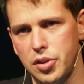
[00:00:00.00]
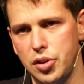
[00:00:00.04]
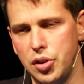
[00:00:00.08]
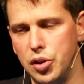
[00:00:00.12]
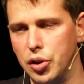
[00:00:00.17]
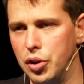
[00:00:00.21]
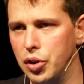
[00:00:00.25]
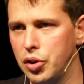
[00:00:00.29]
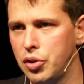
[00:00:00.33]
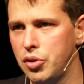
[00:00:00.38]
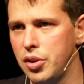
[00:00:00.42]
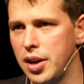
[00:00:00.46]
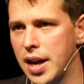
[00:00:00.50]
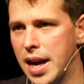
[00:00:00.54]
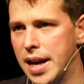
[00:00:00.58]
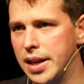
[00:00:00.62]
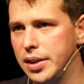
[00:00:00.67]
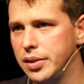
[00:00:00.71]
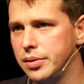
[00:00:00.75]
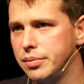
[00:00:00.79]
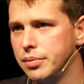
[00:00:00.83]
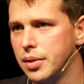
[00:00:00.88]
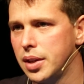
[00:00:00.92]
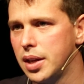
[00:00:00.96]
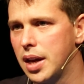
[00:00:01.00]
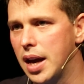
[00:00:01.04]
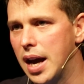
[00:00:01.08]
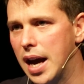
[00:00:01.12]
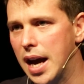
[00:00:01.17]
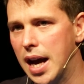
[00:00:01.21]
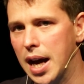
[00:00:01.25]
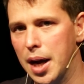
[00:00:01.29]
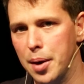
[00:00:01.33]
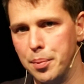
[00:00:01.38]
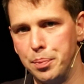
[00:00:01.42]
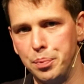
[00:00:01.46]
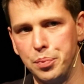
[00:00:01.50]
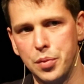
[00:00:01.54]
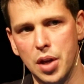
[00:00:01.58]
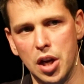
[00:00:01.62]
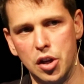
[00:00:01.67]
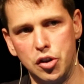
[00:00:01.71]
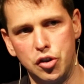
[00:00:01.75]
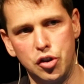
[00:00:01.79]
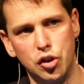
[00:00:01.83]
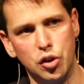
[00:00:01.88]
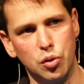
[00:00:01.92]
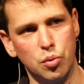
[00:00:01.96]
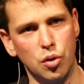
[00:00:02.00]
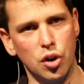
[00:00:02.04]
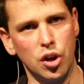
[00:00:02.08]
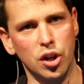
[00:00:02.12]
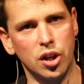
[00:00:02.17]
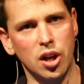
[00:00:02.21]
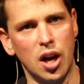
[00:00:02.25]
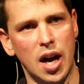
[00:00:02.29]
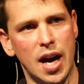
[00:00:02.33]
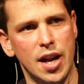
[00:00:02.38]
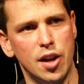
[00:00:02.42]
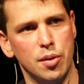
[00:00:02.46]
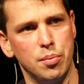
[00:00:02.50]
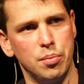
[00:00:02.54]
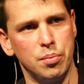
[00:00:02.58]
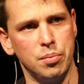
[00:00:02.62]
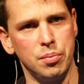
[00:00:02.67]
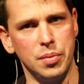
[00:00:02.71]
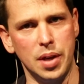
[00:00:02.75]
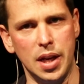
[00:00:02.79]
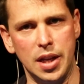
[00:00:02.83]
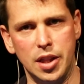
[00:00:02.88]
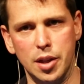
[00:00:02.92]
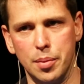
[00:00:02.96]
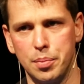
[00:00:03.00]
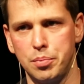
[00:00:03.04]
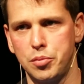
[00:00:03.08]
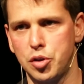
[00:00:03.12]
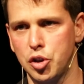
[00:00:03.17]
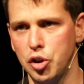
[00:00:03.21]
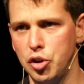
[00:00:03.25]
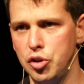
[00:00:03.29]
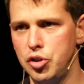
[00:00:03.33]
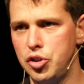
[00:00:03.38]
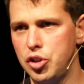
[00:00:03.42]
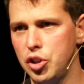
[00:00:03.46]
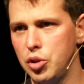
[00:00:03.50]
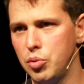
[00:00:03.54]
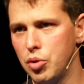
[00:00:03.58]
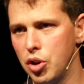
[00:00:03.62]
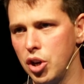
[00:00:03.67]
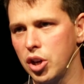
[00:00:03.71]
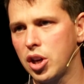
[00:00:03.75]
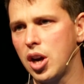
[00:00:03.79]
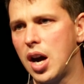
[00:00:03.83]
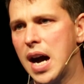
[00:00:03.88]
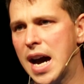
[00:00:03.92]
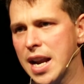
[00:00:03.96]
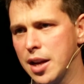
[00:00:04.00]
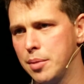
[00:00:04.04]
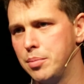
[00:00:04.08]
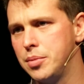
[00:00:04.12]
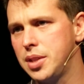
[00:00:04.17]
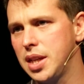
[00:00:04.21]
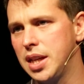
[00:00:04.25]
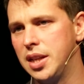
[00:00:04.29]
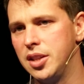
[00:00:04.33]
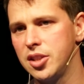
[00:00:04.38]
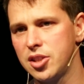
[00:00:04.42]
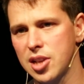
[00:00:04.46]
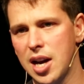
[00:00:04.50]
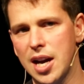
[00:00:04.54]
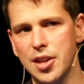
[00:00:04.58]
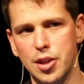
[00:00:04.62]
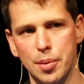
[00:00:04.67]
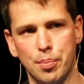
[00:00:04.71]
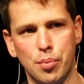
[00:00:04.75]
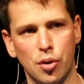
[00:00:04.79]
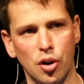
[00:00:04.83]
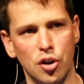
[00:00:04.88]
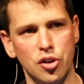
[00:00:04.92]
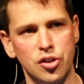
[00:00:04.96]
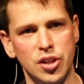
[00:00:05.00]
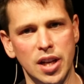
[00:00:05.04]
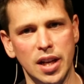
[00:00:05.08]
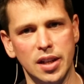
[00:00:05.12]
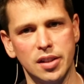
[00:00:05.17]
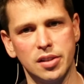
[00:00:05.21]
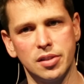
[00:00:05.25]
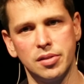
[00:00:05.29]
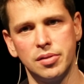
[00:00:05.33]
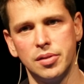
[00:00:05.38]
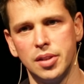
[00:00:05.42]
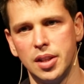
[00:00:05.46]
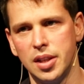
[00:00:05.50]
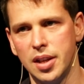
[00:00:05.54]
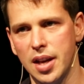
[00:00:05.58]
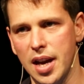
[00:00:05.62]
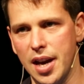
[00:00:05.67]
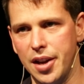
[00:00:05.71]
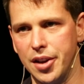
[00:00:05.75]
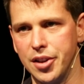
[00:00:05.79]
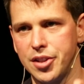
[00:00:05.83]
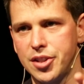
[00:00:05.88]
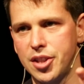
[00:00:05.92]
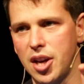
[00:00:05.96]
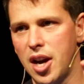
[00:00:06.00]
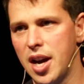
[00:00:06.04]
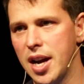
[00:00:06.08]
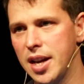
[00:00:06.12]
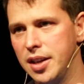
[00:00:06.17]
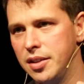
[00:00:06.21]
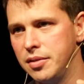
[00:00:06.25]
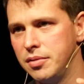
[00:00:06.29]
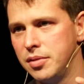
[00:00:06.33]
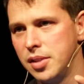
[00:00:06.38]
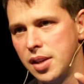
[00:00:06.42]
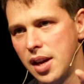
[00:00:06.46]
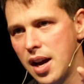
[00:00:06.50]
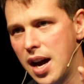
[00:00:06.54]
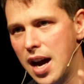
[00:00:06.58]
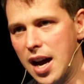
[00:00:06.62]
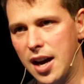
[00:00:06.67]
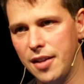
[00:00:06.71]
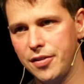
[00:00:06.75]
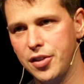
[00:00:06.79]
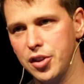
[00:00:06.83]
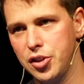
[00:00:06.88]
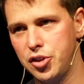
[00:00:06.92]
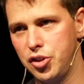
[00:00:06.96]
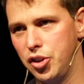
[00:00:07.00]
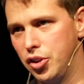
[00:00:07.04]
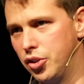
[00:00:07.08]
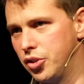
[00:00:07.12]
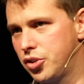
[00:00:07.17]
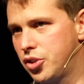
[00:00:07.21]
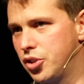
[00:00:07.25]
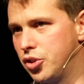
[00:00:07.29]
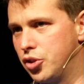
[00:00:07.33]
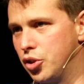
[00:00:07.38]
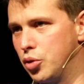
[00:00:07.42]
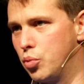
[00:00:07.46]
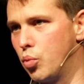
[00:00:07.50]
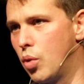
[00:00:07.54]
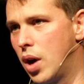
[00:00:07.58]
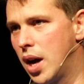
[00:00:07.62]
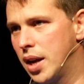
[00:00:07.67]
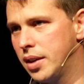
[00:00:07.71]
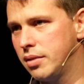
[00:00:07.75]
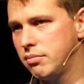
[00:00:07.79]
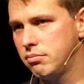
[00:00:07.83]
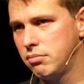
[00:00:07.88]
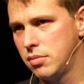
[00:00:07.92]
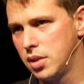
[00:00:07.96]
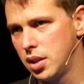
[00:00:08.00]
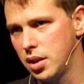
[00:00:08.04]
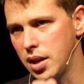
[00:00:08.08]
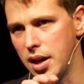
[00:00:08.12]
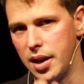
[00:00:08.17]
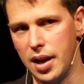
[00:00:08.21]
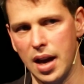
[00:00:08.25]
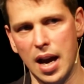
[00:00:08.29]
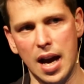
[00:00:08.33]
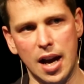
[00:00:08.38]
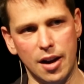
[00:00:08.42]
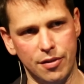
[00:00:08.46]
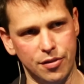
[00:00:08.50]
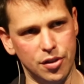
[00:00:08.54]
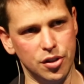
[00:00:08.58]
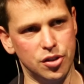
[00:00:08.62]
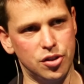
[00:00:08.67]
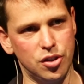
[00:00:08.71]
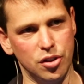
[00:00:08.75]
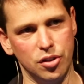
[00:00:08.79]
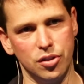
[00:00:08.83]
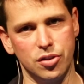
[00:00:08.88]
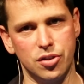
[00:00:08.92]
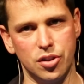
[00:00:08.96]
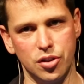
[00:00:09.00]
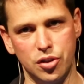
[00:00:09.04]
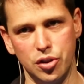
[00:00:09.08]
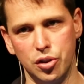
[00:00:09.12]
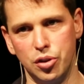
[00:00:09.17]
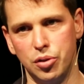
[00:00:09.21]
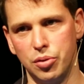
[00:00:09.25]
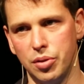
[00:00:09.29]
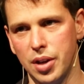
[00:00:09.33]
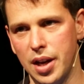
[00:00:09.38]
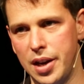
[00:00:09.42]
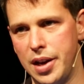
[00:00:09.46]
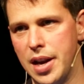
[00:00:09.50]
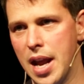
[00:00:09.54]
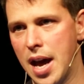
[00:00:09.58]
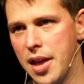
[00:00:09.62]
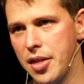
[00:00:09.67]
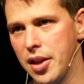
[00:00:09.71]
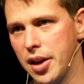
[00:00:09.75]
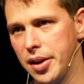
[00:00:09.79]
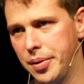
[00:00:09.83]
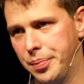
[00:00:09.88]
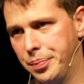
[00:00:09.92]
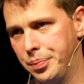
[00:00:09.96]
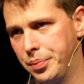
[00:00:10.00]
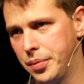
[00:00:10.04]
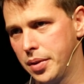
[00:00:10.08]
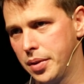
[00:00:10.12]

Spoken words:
So you could create a due work item in the 2 due work items inside the project and assign half the students to do one and half the students to do another,